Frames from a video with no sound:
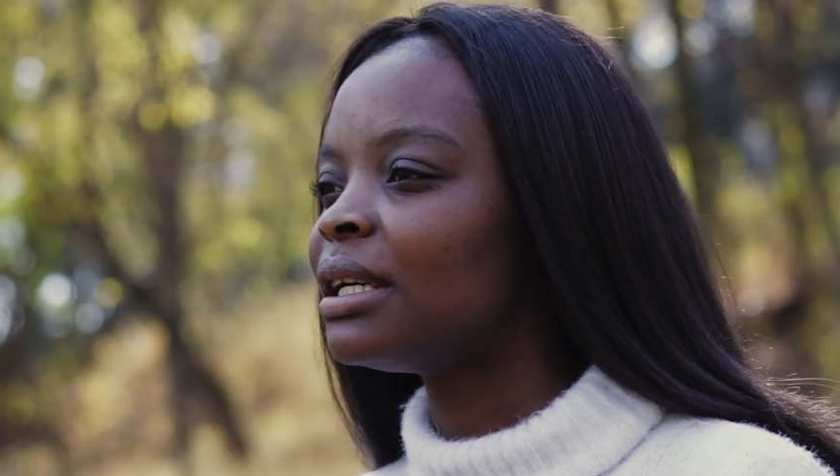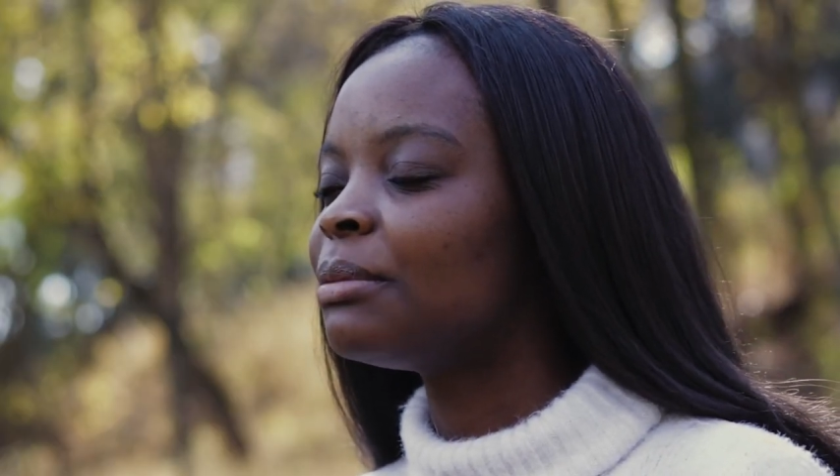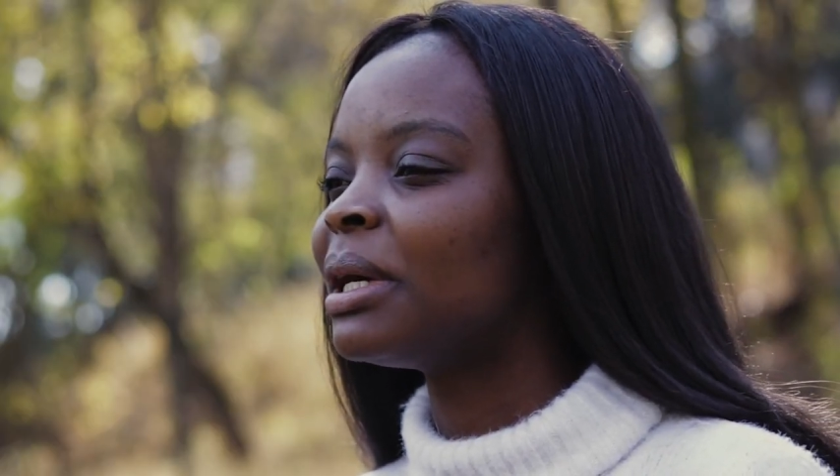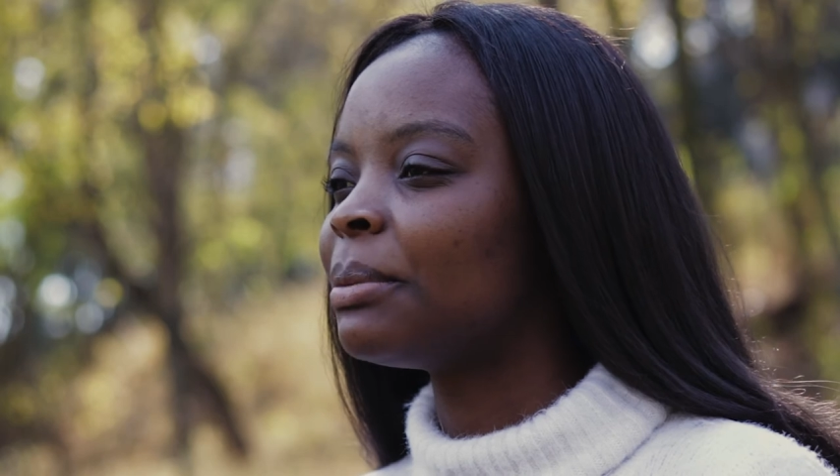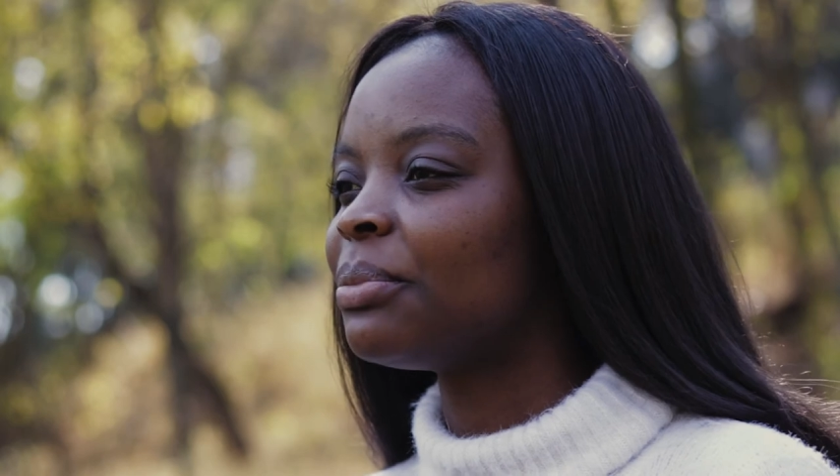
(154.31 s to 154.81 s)

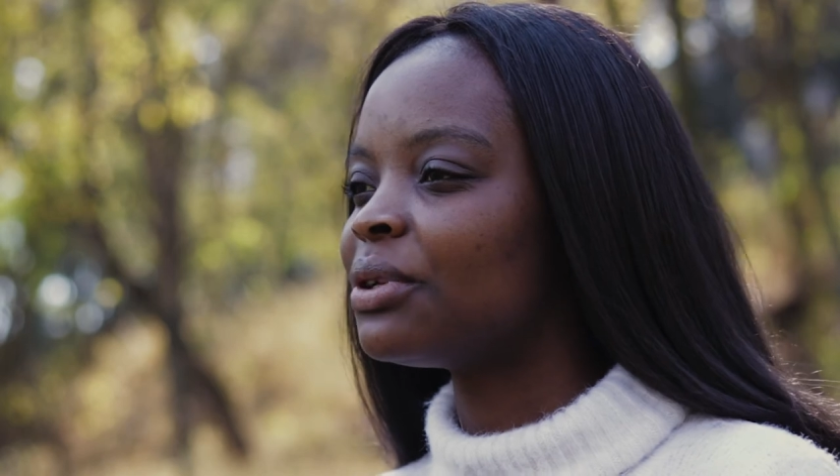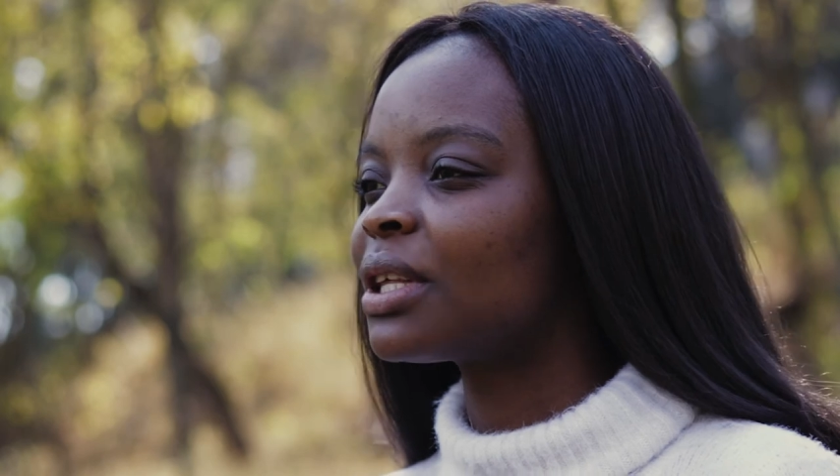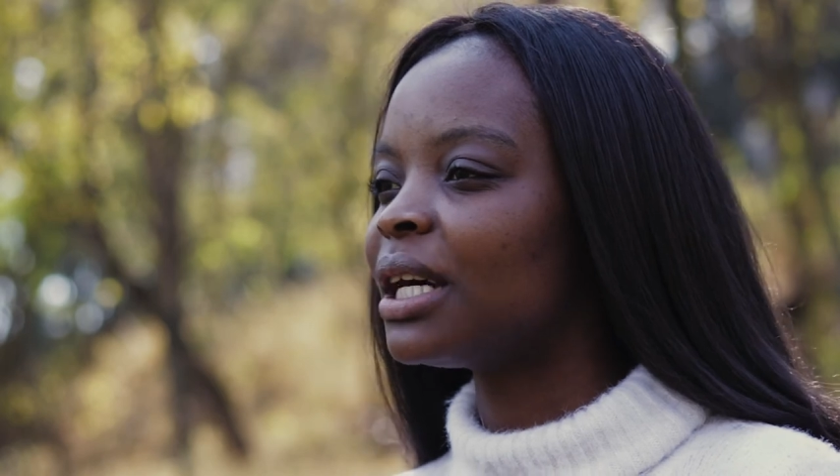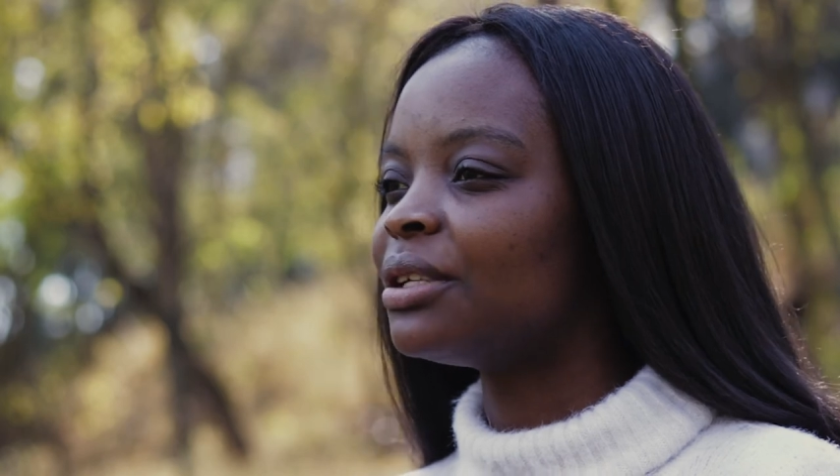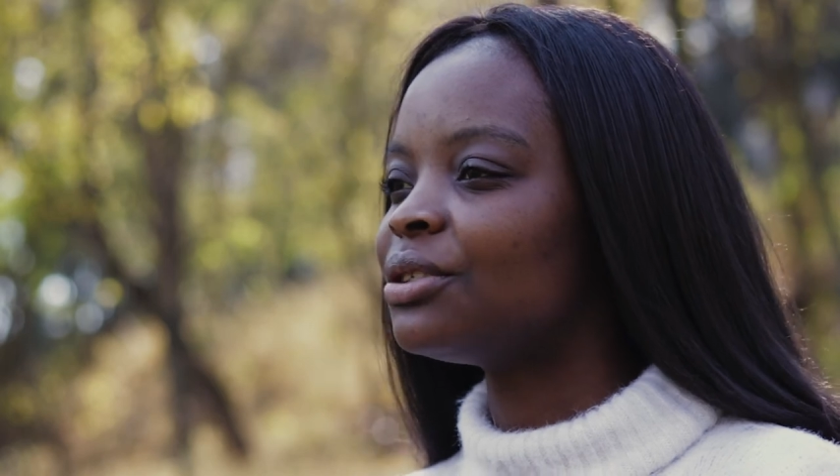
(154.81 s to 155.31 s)
in my
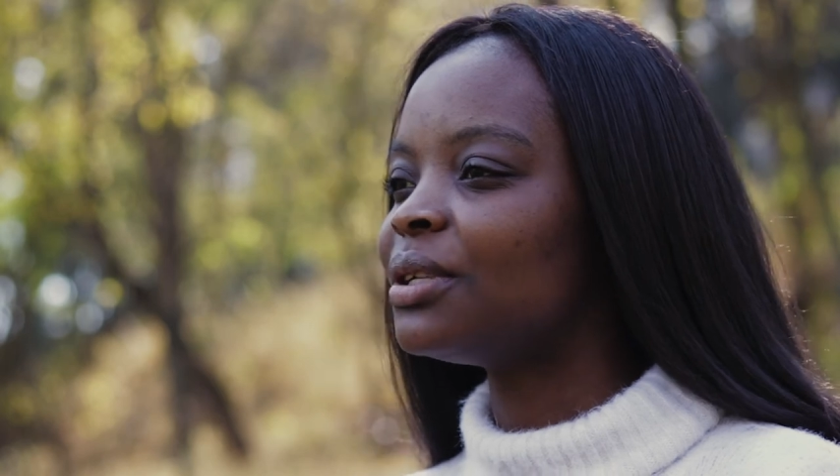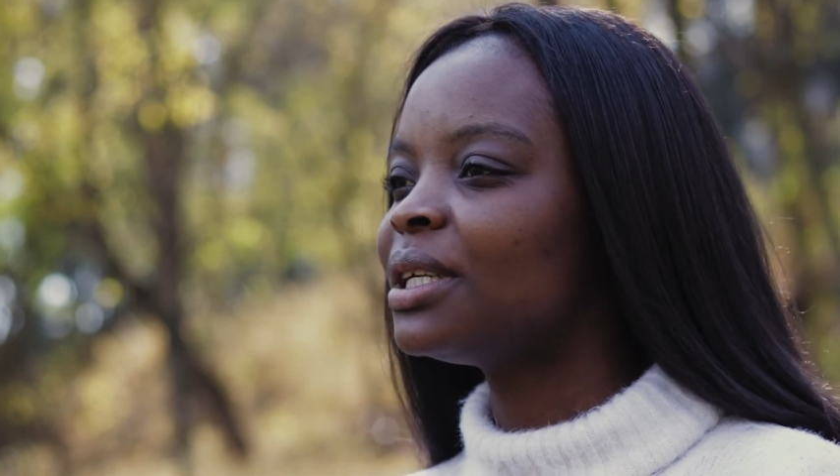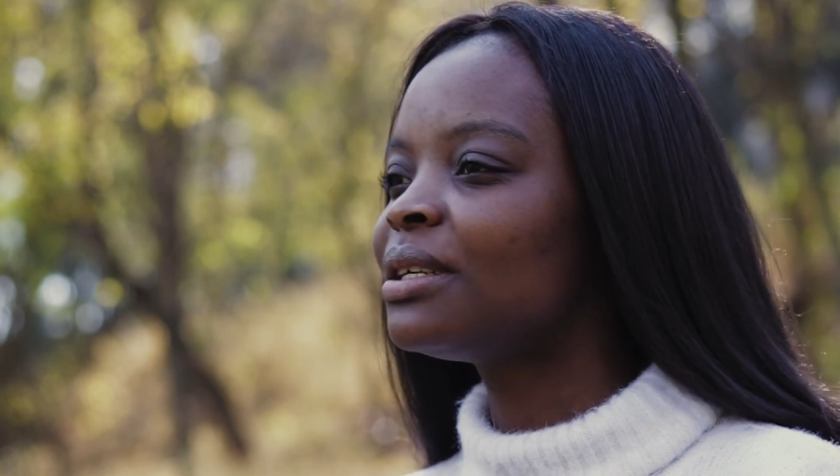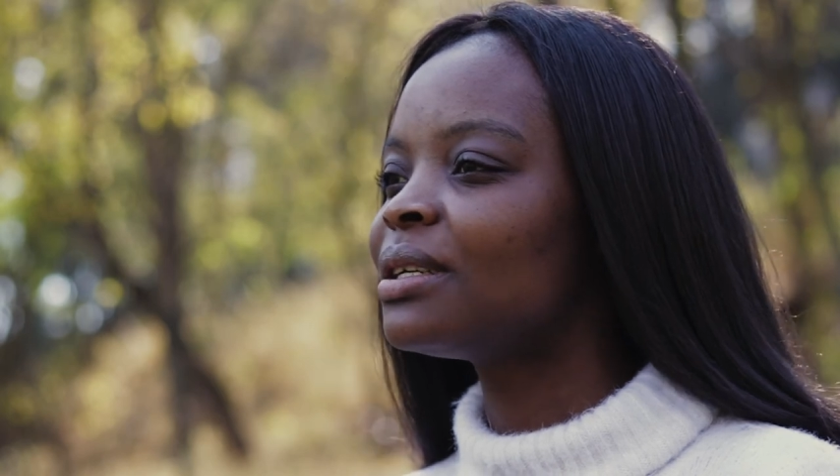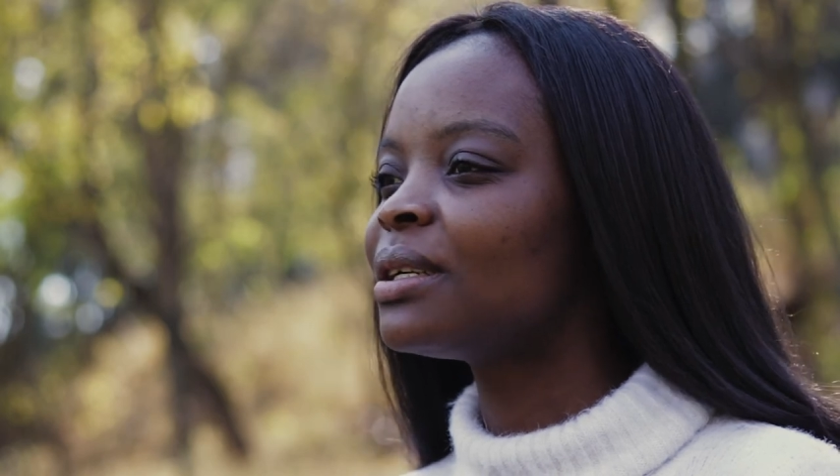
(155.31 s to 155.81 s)
birth country,